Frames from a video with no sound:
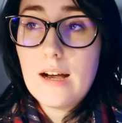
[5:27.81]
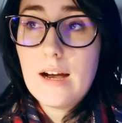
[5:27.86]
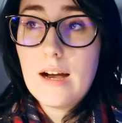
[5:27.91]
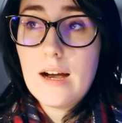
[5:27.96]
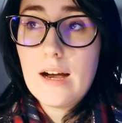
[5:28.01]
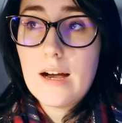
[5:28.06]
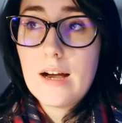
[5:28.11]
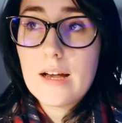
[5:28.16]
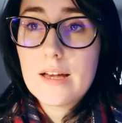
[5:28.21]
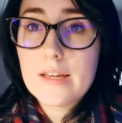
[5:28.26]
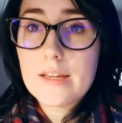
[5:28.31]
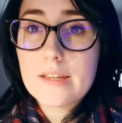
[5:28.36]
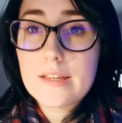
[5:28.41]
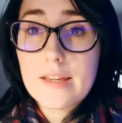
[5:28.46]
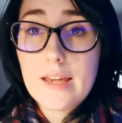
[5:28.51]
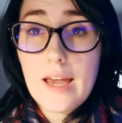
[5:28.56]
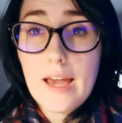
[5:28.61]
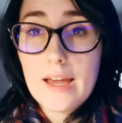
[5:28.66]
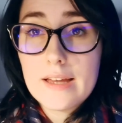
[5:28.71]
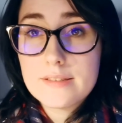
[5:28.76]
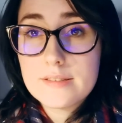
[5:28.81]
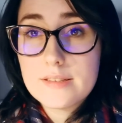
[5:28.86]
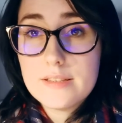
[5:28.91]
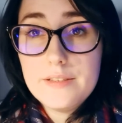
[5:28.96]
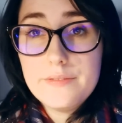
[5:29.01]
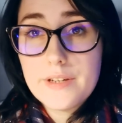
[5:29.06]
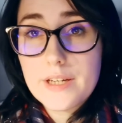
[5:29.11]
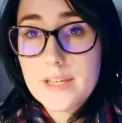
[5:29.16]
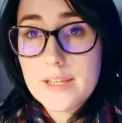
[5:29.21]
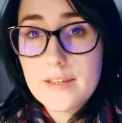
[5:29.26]
I can't
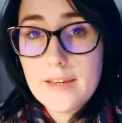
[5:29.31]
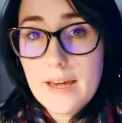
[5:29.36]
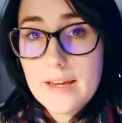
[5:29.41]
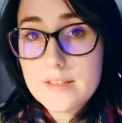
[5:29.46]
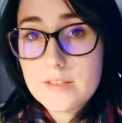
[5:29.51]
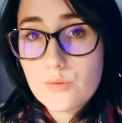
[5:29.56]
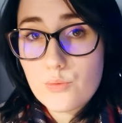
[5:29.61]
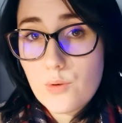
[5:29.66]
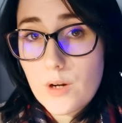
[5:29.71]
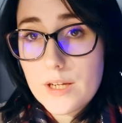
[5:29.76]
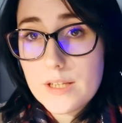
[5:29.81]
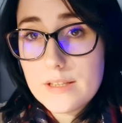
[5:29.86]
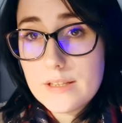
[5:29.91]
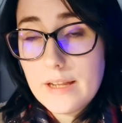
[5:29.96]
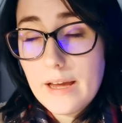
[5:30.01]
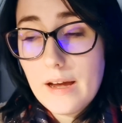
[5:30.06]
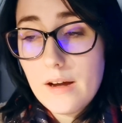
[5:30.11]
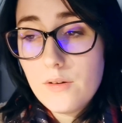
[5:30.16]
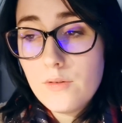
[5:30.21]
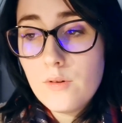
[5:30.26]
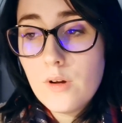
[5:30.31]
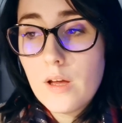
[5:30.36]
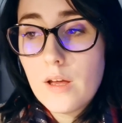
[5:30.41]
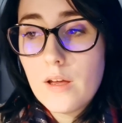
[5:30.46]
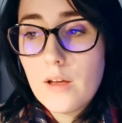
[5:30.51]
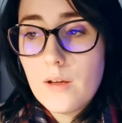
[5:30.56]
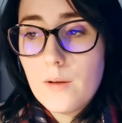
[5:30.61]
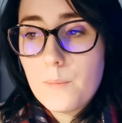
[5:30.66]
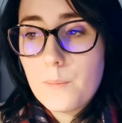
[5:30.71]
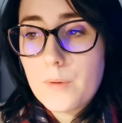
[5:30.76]
even guess right now,
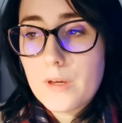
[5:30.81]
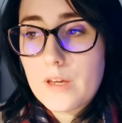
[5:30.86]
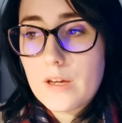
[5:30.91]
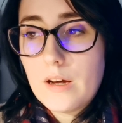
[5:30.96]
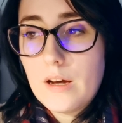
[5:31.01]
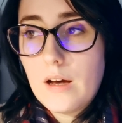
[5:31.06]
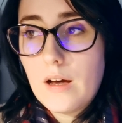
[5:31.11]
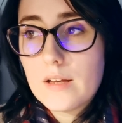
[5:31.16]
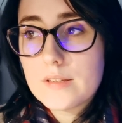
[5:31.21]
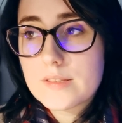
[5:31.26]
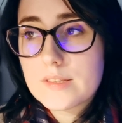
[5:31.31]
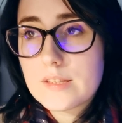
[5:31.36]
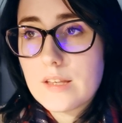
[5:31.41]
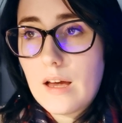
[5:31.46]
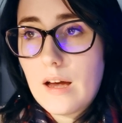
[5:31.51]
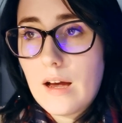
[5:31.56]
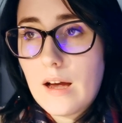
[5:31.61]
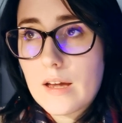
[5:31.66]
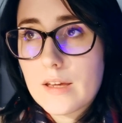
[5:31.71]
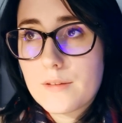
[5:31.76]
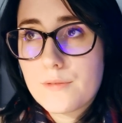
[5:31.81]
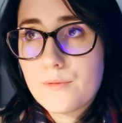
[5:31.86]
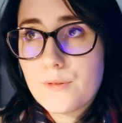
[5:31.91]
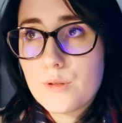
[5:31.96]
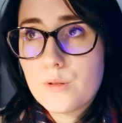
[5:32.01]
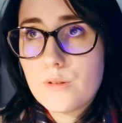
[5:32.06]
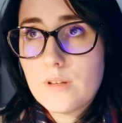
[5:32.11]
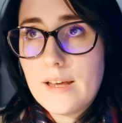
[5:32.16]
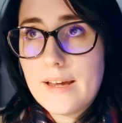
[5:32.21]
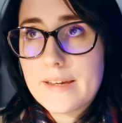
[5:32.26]
because I
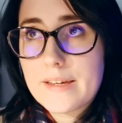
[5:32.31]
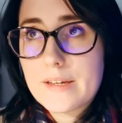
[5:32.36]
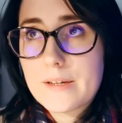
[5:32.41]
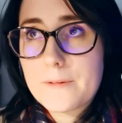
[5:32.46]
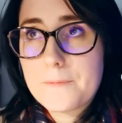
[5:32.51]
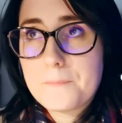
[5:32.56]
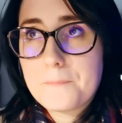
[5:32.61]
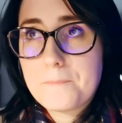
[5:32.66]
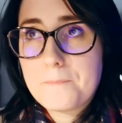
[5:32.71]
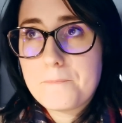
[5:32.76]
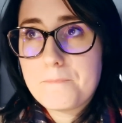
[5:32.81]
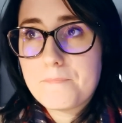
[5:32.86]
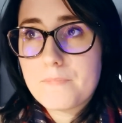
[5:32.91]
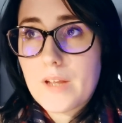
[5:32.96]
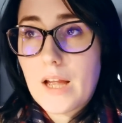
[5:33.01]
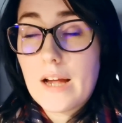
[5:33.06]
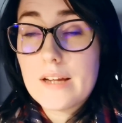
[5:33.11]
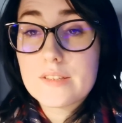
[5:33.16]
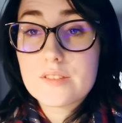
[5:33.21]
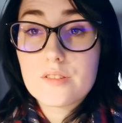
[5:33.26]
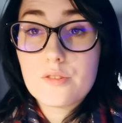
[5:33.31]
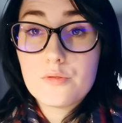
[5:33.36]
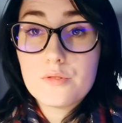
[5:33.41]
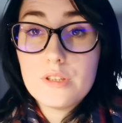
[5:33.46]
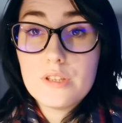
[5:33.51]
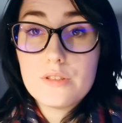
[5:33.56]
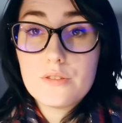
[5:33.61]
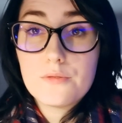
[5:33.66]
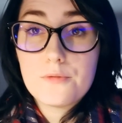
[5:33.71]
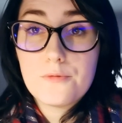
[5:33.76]
feel like I still
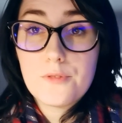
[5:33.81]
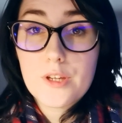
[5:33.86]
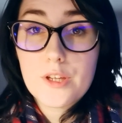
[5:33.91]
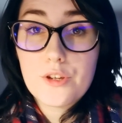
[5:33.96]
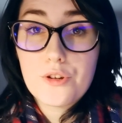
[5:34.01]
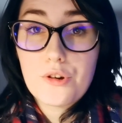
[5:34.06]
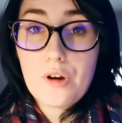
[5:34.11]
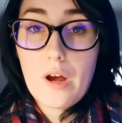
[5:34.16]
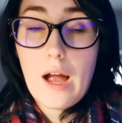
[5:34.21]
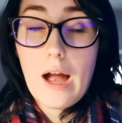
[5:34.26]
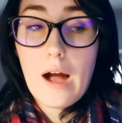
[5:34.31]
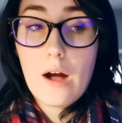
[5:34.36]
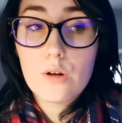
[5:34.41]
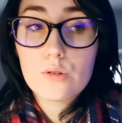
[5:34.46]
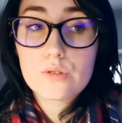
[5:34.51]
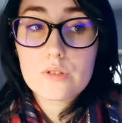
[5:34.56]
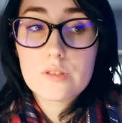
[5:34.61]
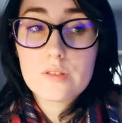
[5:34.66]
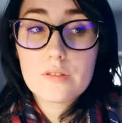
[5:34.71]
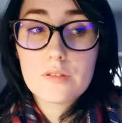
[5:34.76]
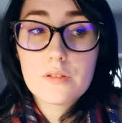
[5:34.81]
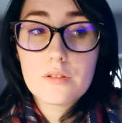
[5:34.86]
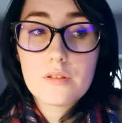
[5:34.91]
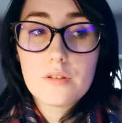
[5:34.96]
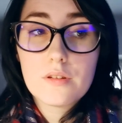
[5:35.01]
need to figure out